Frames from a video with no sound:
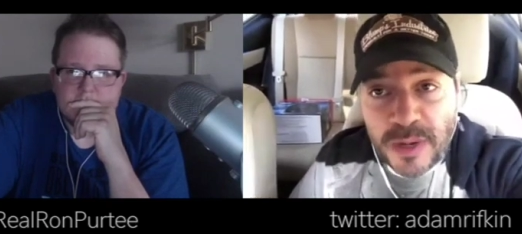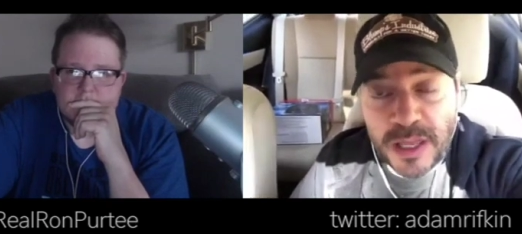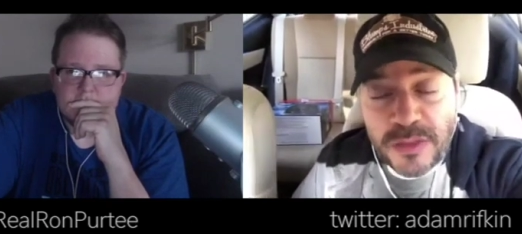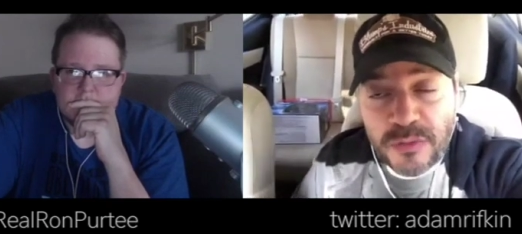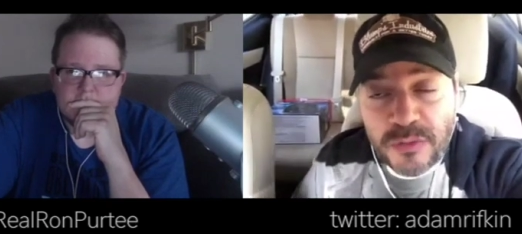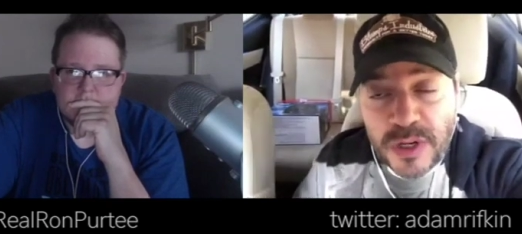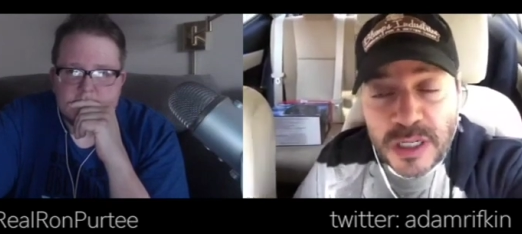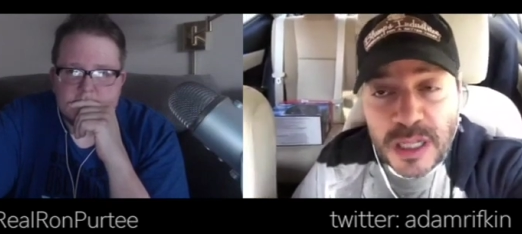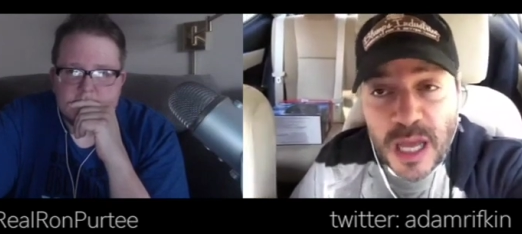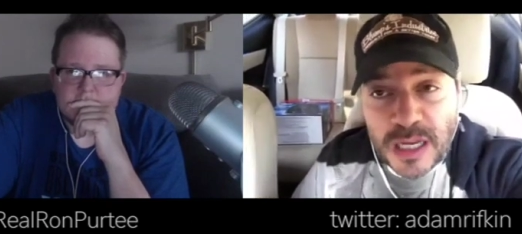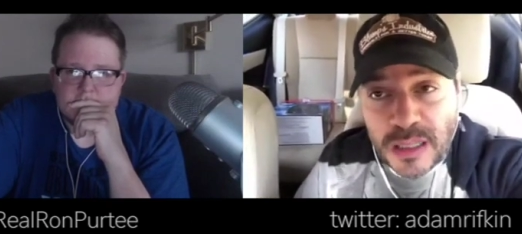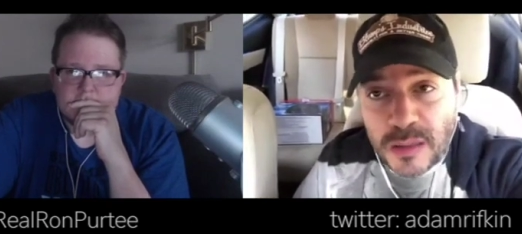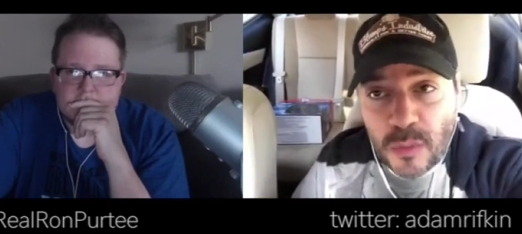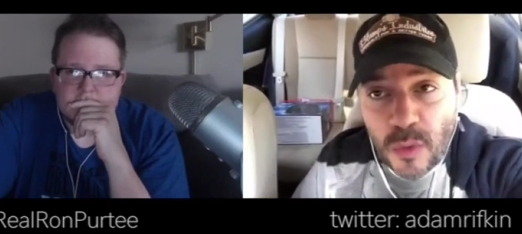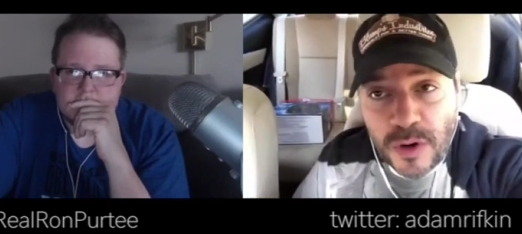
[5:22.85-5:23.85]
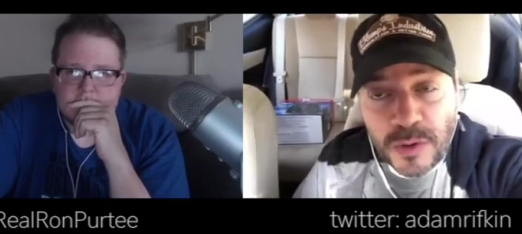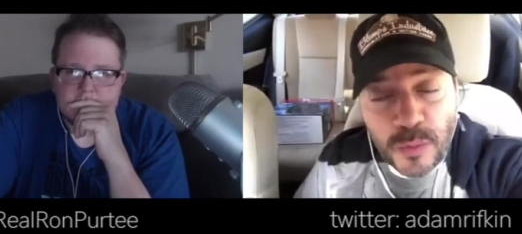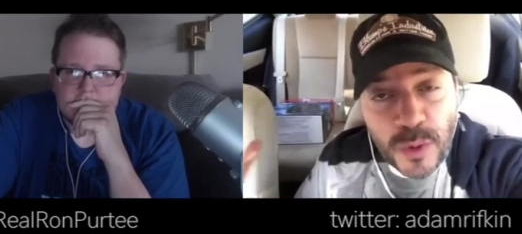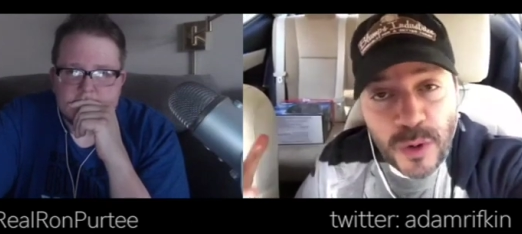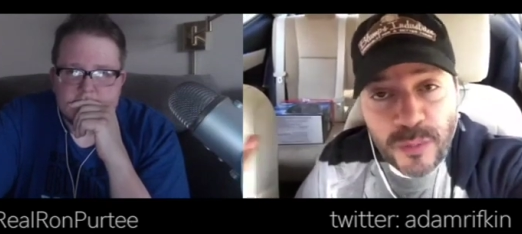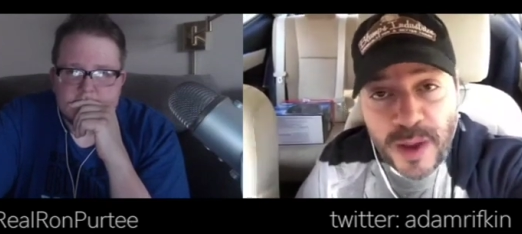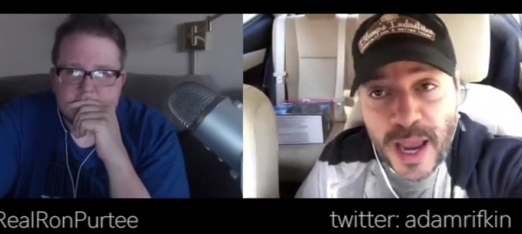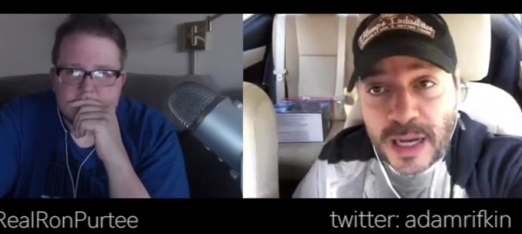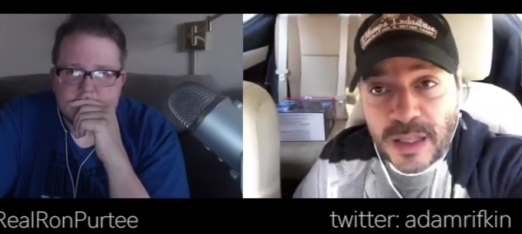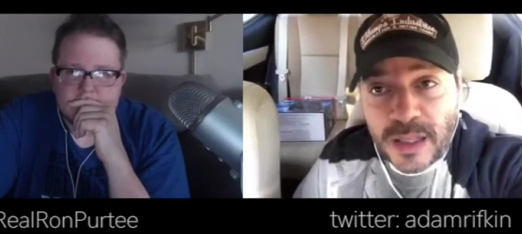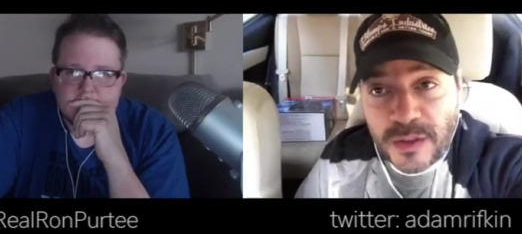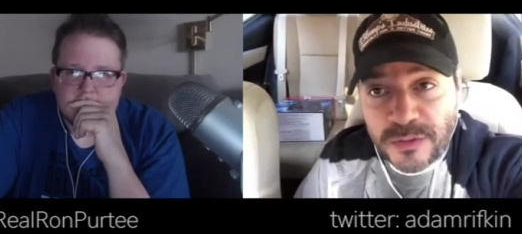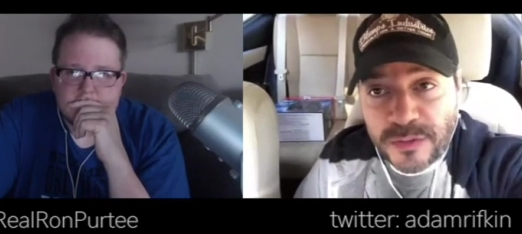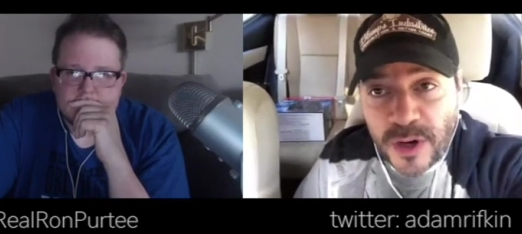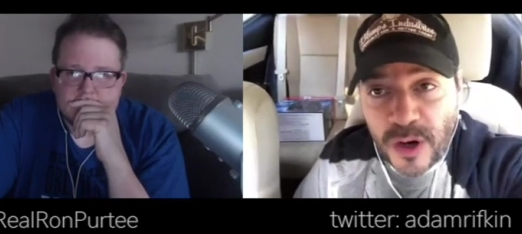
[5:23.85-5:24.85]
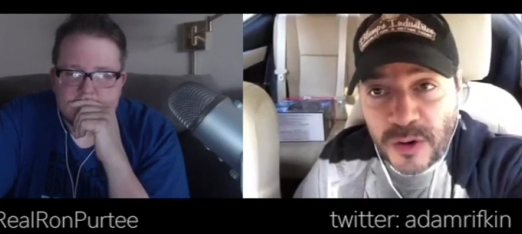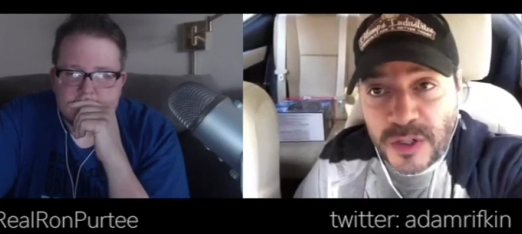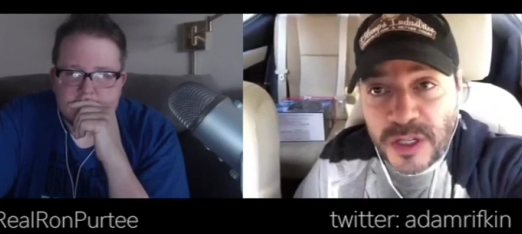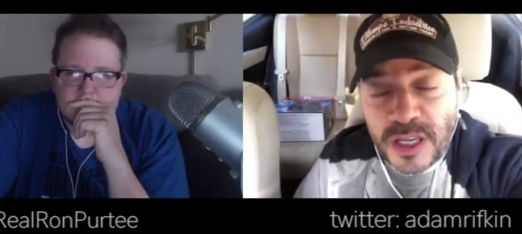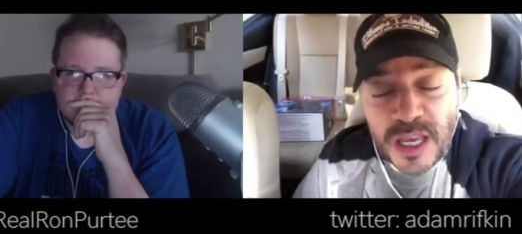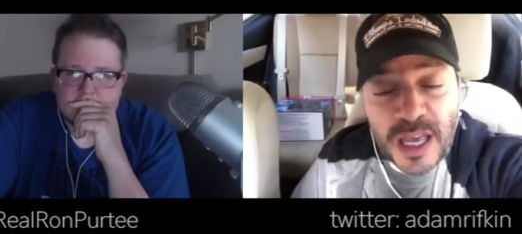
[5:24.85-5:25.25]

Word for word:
Speaker 1: By three o'clock in the morning, we were back on the phone.